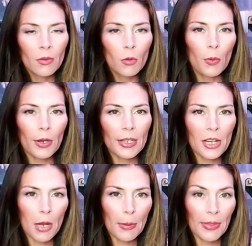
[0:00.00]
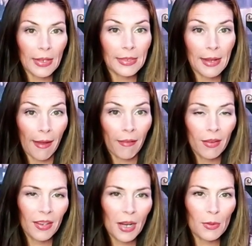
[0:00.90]
Well, we're going to talk about that today.
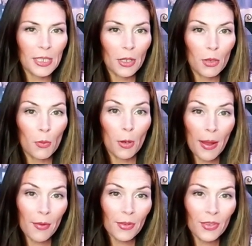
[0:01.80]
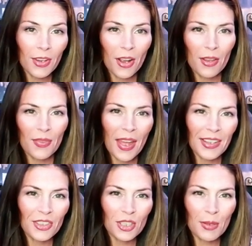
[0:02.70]
And I will tell you more about all of that
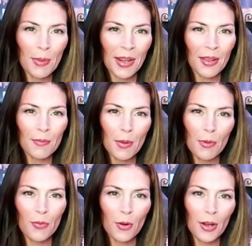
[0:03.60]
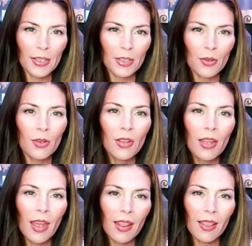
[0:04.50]
in just a minute. But before I do,
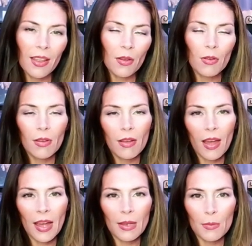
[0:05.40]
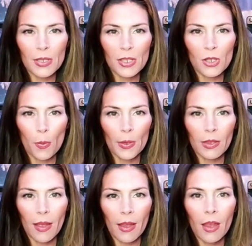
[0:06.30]
hello, I am Mrs. Soap and
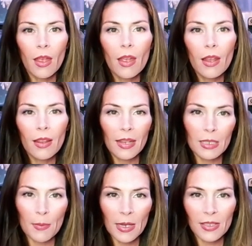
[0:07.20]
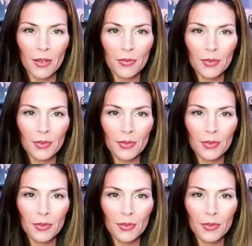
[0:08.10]
Clay. Let's make stuff.